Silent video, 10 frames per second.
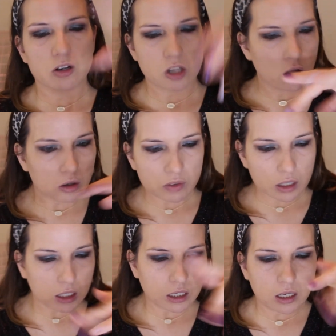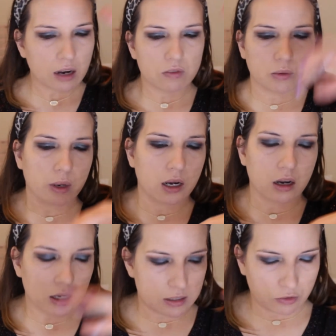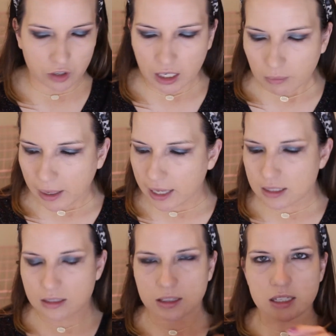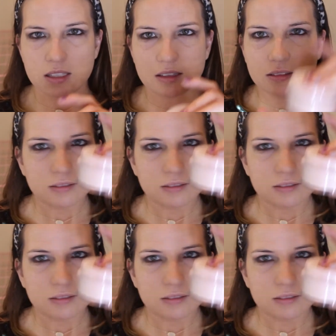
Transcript: all over the lid, everywhere. It's a freaking mess. This,